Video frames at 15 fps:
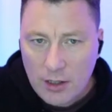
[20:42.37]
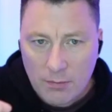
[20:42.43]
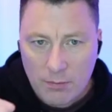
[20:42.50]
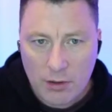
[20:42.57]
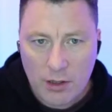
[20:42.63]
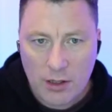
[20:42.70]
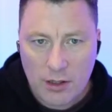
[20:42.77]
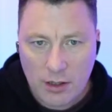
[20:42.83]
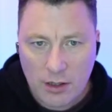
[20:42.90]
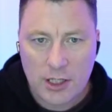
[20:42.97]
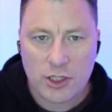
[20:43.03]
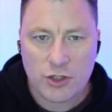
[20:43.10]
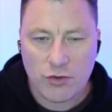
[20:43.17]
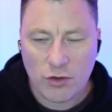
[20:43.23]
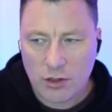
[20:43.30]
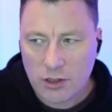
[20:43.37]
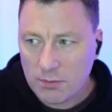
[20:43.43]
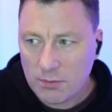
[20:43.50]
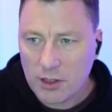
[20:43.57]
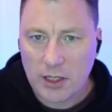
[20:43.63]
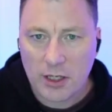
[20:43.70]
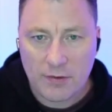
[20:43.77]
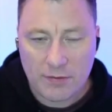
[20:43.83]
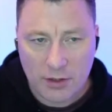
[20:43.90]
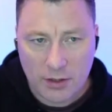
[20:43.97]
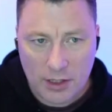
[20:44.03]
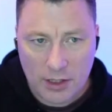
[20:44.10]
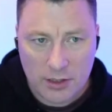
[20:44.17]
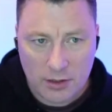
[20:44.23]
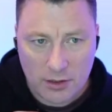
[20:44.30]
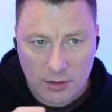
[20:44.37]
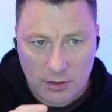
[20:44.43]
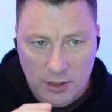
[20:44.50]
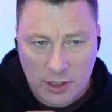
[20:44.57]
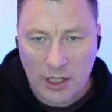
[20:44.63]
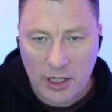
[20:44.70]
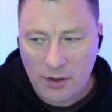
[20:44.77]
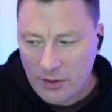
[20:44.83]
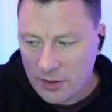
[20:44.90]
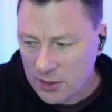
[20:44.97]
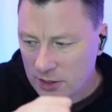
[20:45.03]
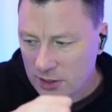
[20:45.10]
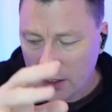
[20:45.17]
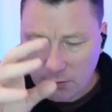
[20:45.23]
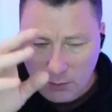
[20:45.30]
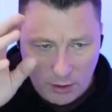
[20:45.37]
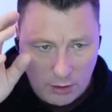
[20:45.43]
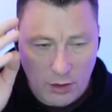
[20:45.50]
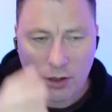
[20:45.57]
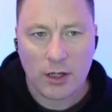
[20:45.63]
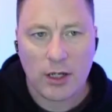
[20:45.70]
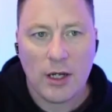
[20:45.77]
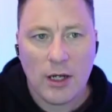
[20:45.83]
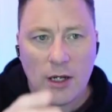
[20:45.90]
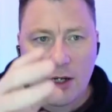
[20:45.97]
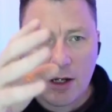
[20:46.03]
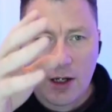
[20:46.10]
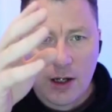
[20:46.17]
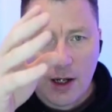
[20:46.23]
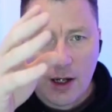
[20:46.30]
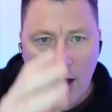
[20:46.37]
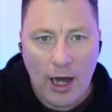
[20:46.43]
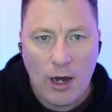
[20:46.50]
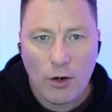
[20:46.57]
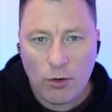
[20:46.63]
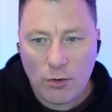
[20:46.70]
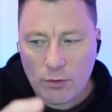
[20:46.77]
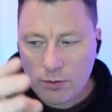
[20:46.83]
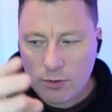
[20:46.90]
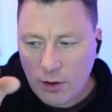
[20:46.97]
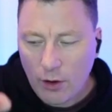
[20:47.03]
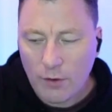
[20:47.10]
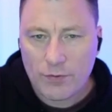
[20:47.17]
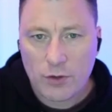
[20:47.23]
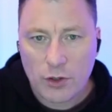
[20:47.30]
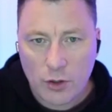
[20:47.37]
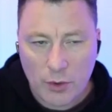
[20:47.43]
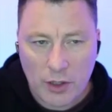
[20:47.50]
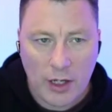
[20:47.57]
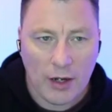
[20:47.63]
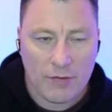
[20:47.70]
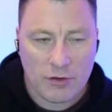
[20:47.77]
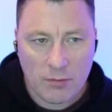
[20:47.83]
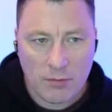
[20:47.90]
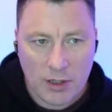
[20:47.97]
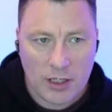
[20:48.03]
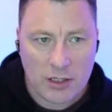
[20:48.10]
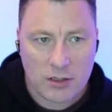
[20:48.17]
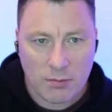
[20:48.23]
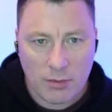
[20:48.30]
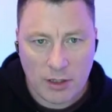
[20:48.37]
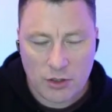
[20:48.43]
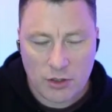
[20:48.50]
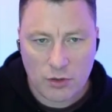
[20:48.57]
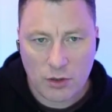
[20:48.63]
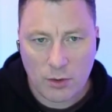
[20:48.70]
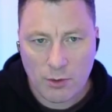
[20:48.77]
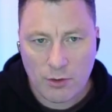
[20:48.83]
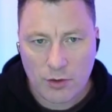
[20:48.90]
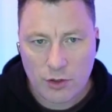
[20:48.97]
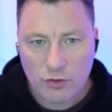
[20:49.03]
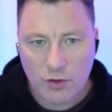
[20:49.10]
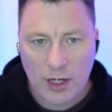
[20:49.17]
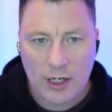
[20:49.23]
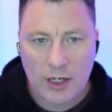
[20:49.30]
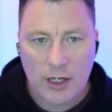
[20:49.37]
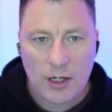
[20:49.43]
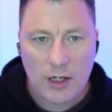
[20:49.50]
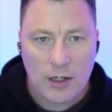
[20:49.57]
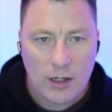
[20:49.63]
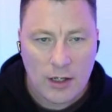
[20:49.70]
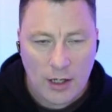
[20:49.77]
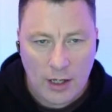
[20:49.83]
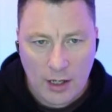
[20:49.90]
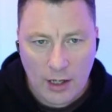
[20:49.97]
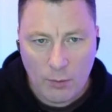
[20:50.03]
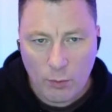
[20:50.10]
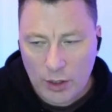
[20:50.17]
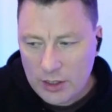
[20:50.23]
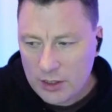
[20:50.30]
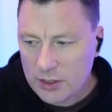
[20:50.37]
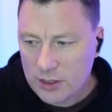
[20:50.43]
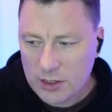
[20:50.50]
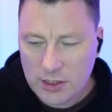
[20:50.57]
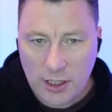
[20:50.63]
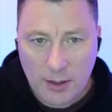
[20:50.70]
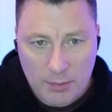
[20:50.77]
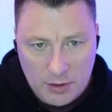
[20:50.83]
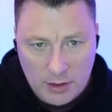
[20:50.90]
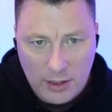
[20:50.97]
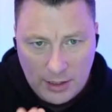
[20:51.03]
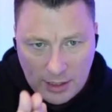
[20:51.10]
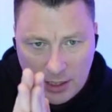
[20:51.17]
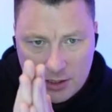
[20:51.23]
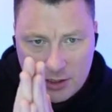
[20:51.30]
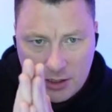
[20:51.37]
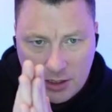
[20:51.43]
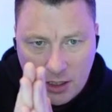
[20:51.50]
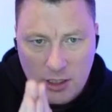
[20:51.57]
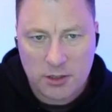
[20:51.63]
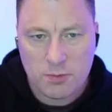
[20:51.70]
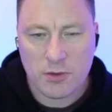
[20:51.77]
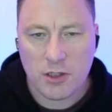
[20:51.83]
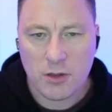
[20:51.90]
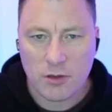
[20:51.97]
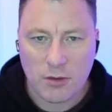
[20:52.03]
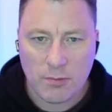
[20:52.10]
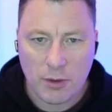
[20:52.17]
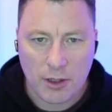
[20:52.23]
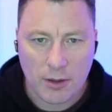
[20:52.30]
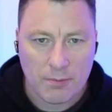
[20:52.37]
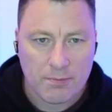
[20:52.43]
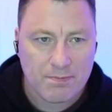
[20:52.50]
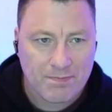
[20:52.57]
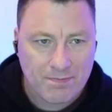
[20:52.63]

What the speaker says: But I strongly believe that there's a case to say, well, look, how often do we have to meet to make sure that we're on track? And when does it slip? And that's the cusp that you want to be on.